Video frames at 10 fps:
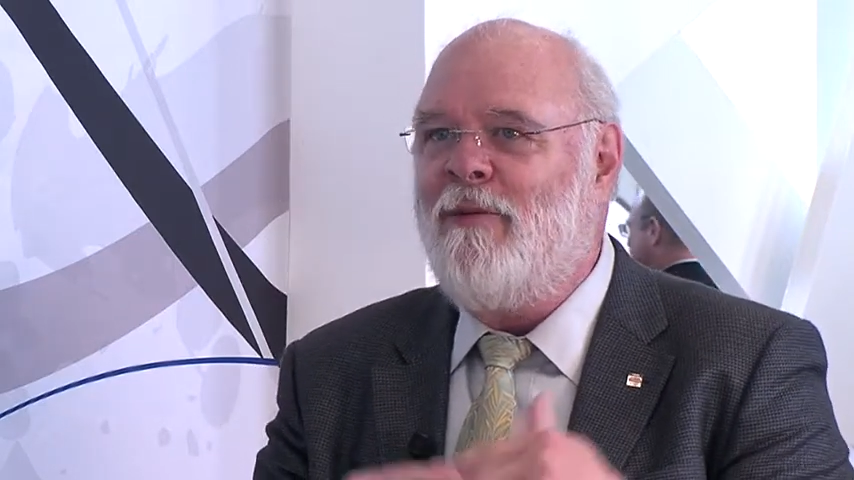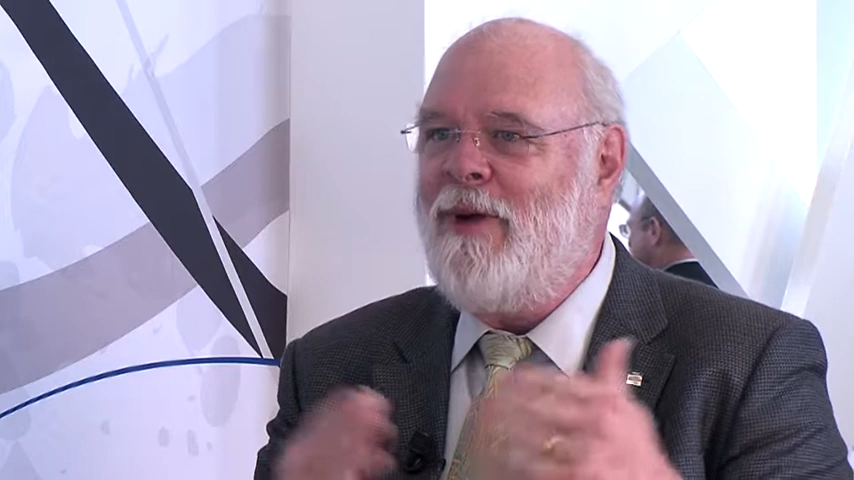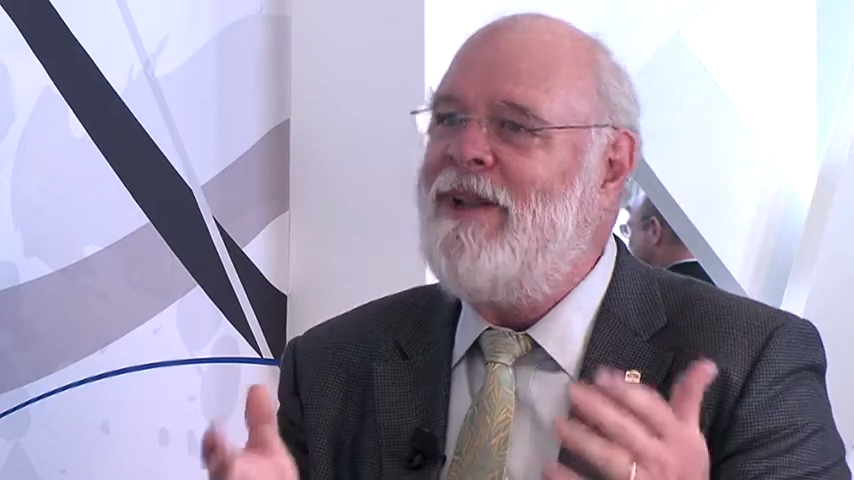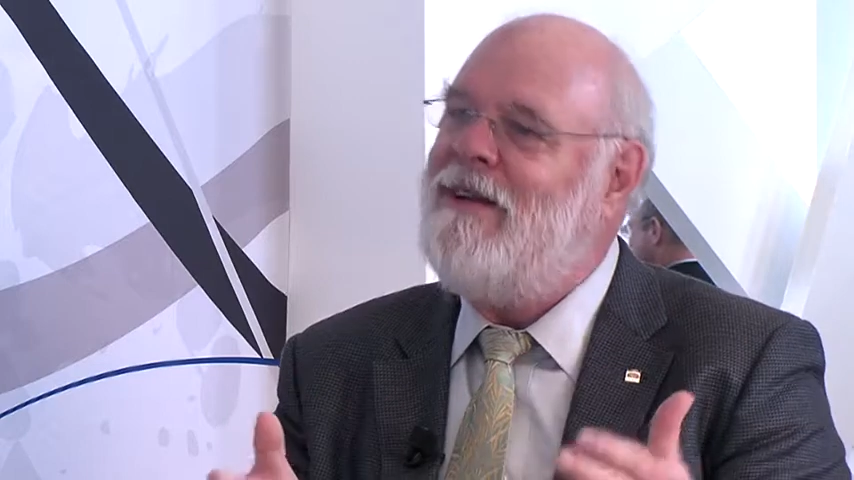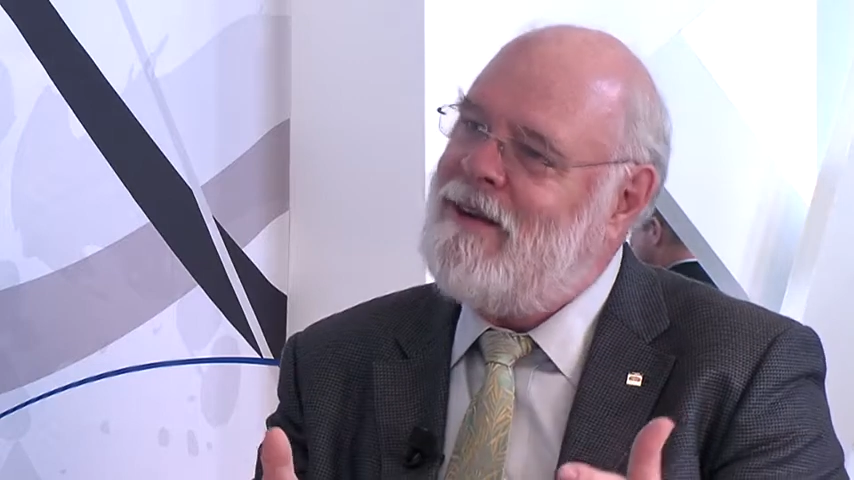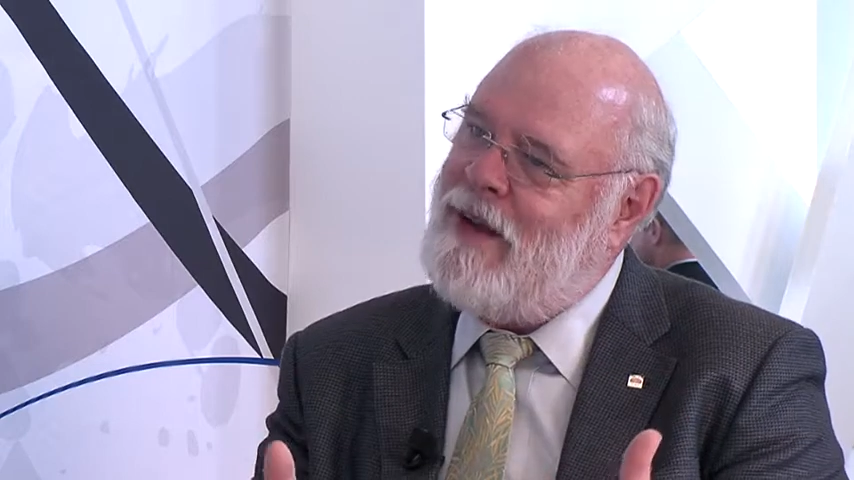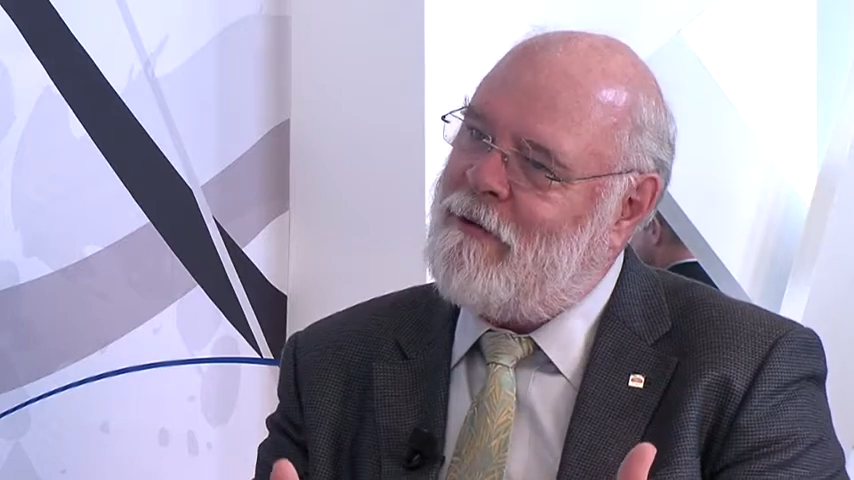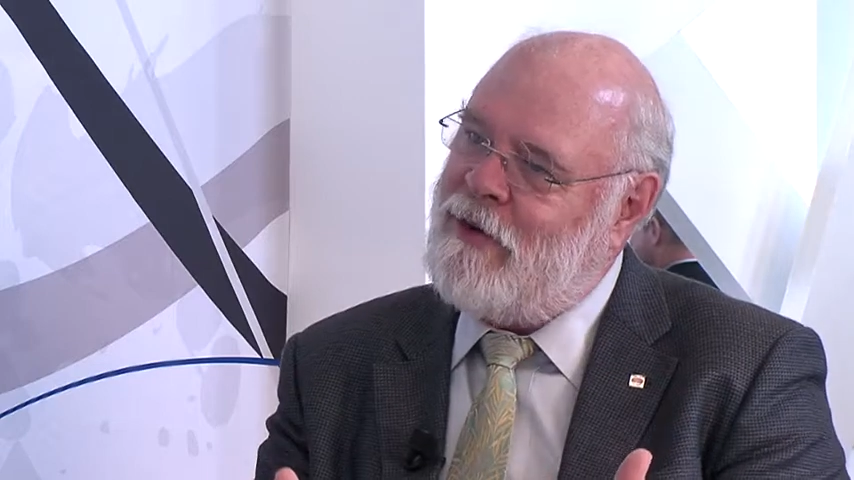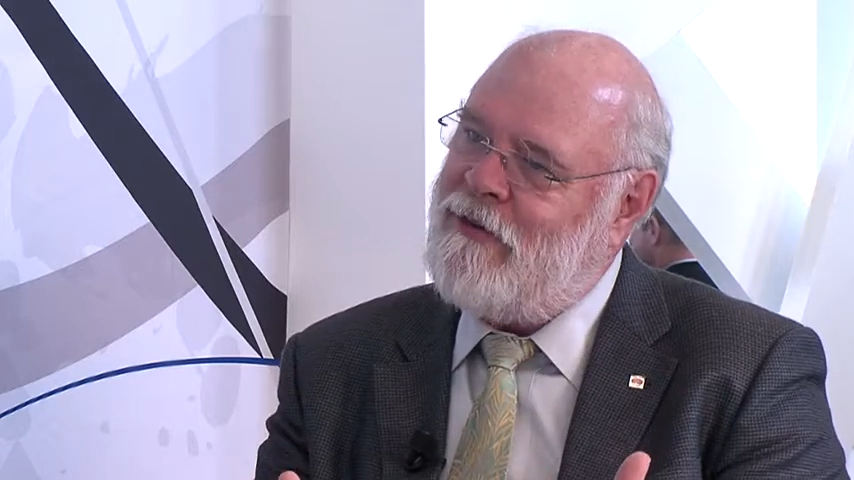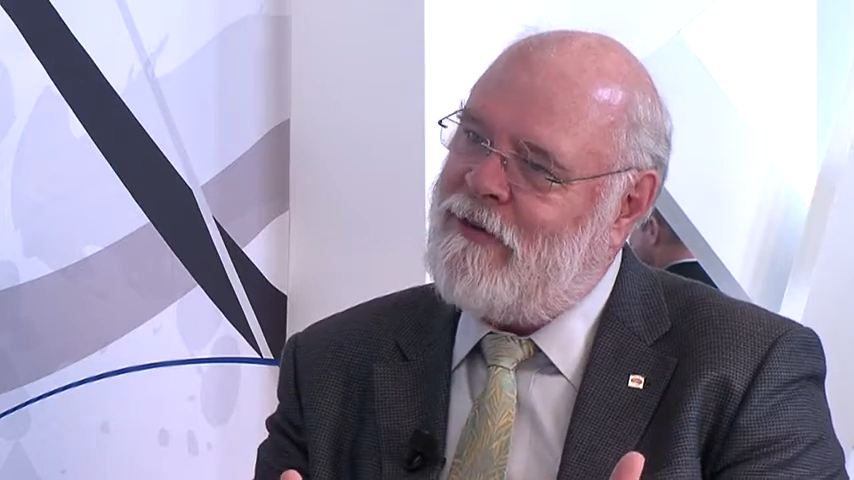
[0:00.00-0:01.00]
willing to take
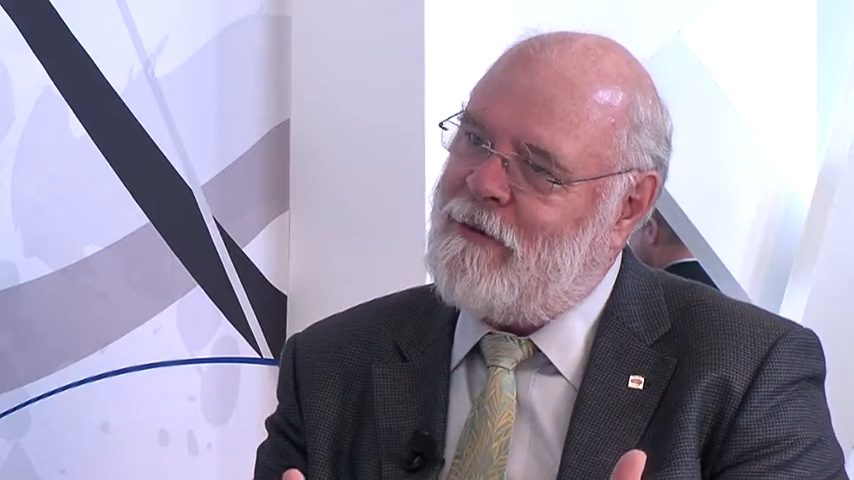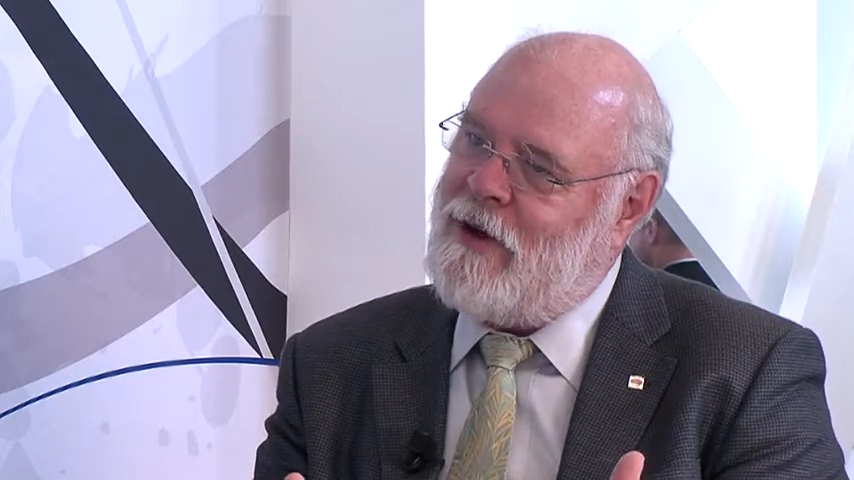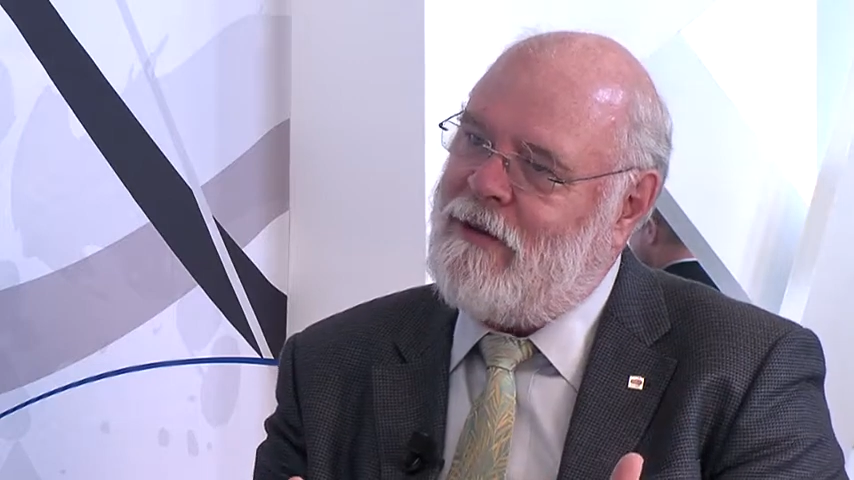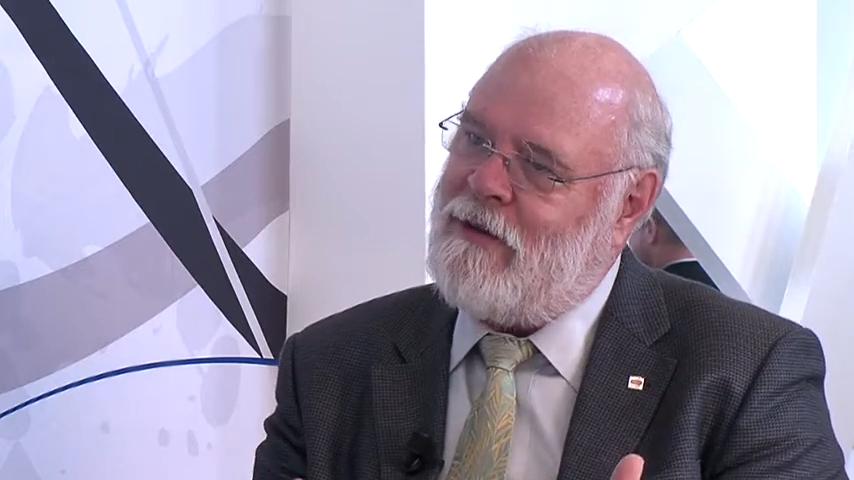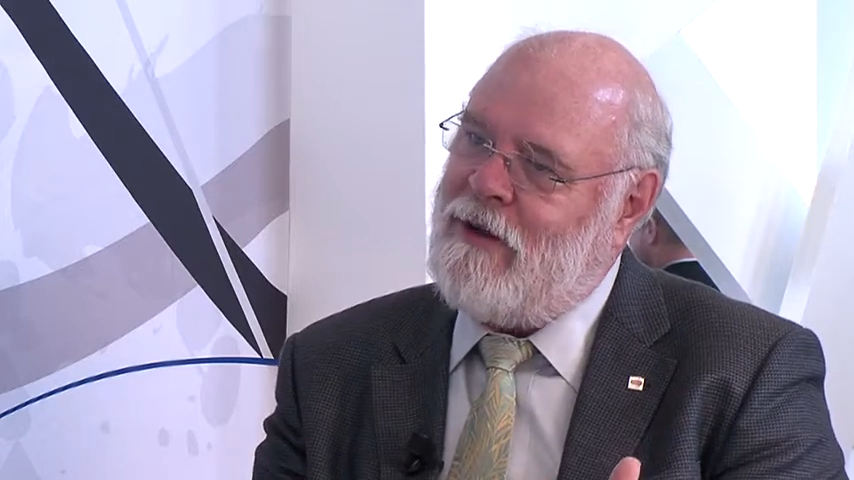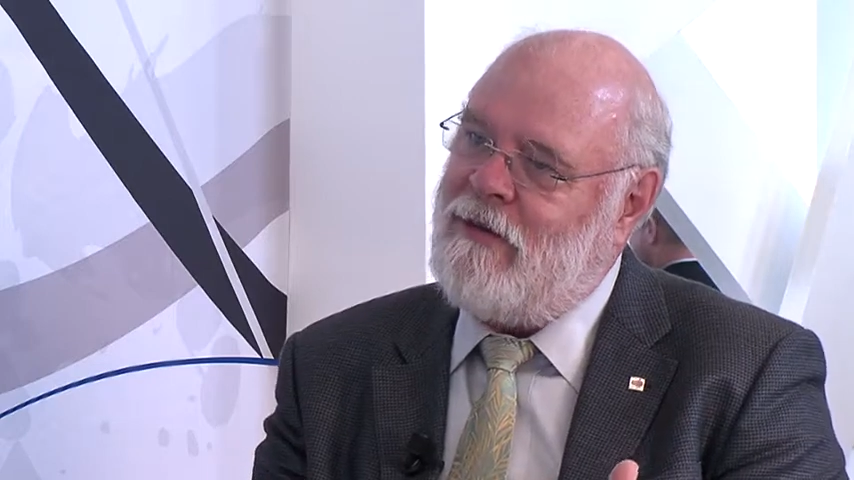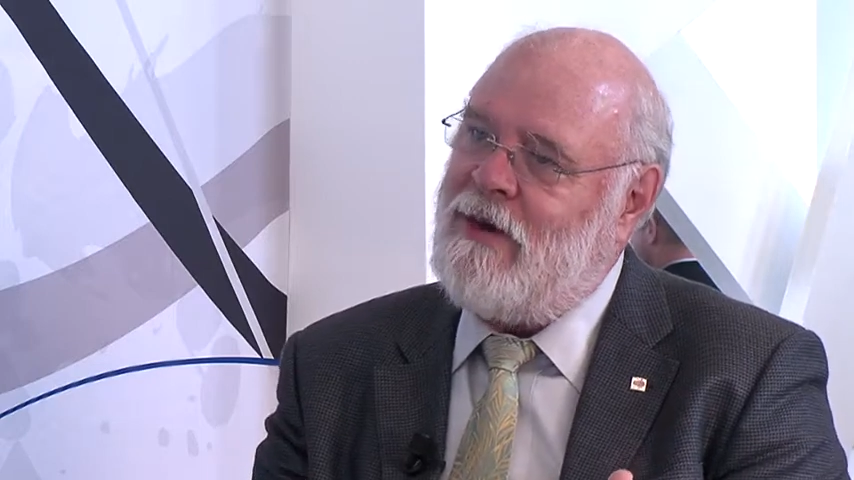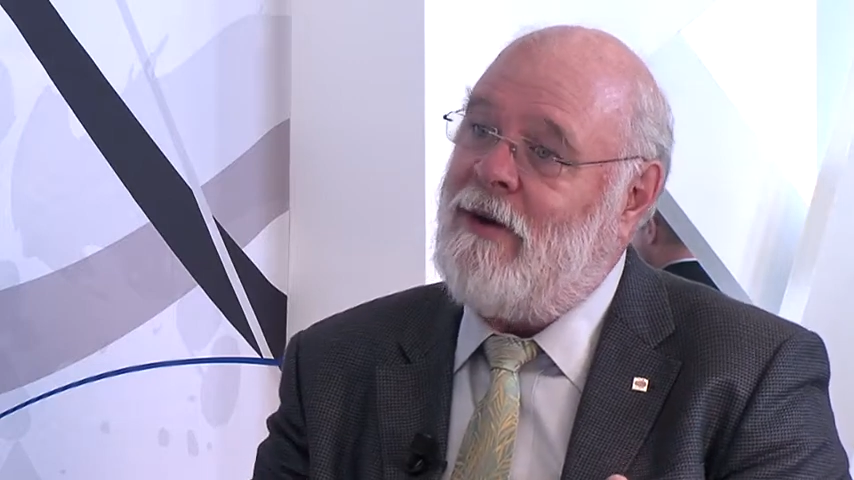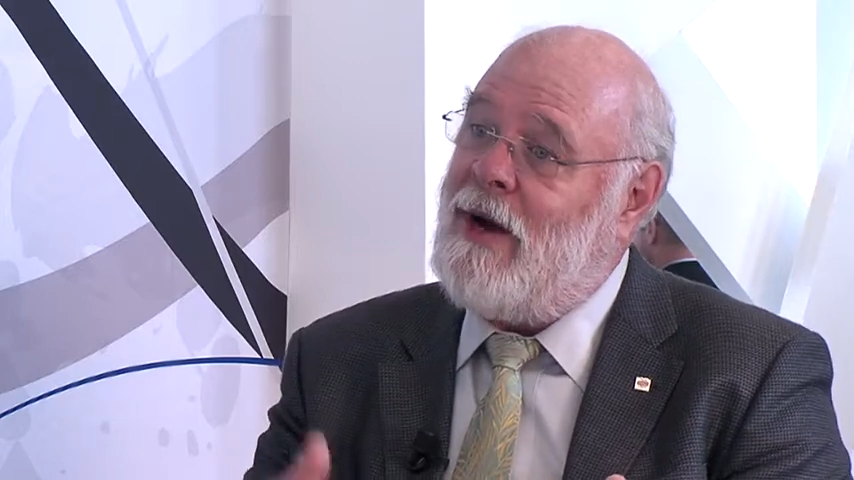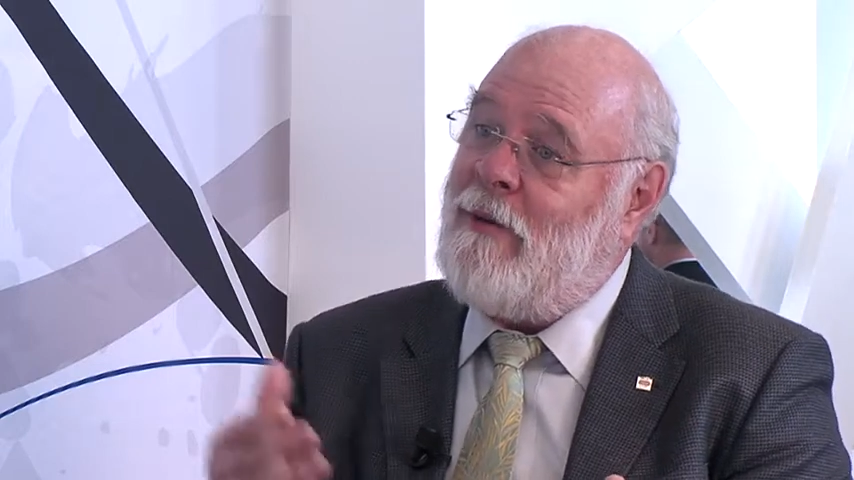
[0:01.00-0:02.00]
risks around things,
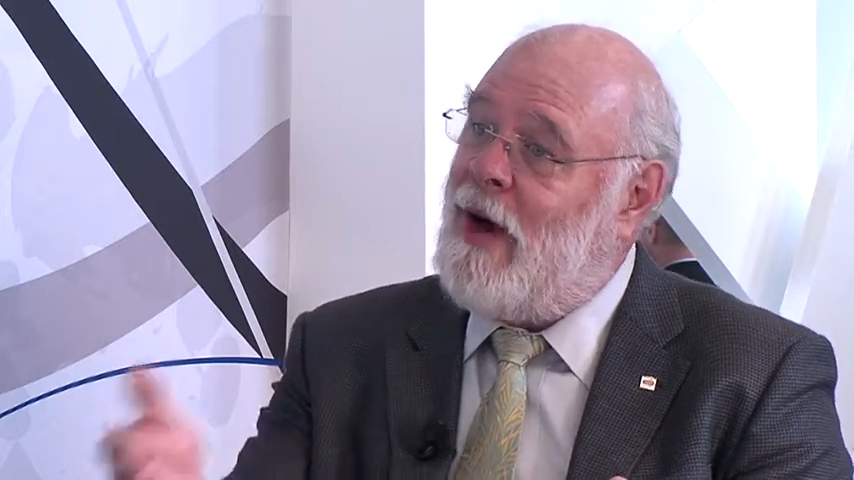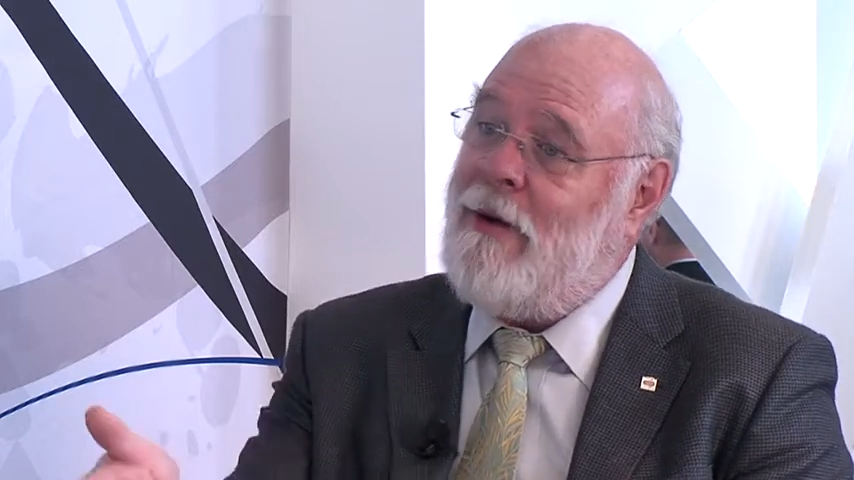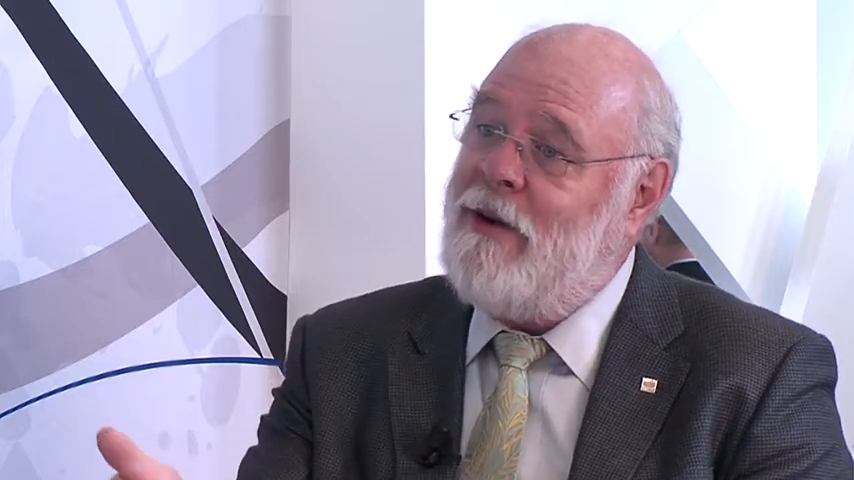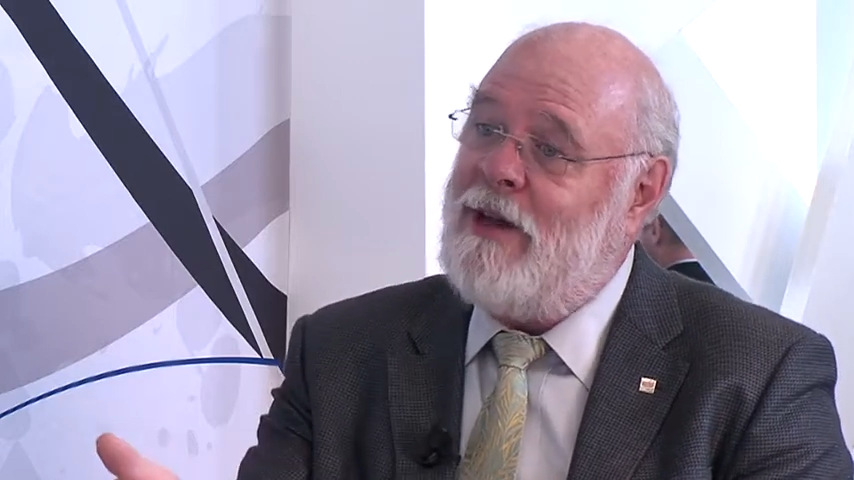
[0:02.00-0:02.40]
and I really